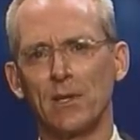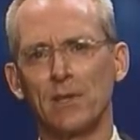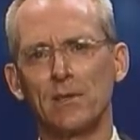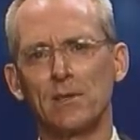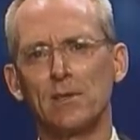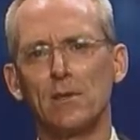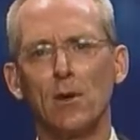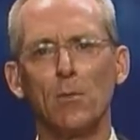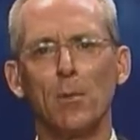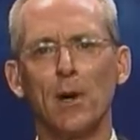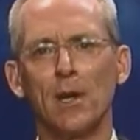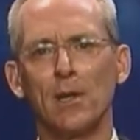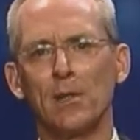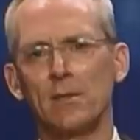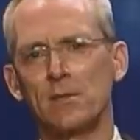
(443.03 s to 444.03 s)
There's
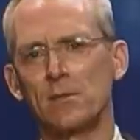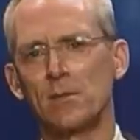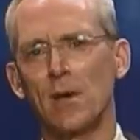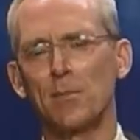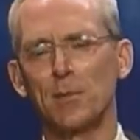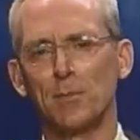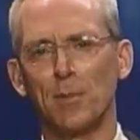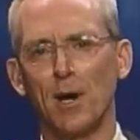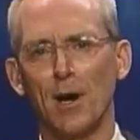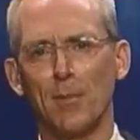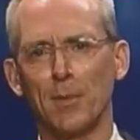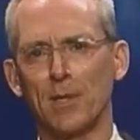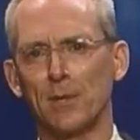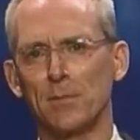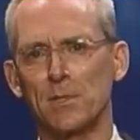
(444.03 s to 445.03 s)
nobody that's strapped a bomb
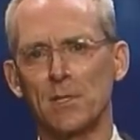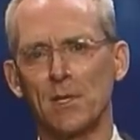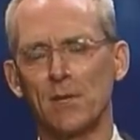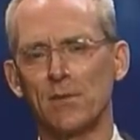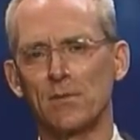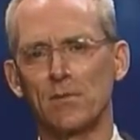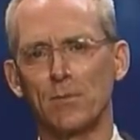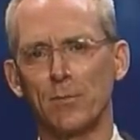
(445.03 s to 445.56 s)
on themselves from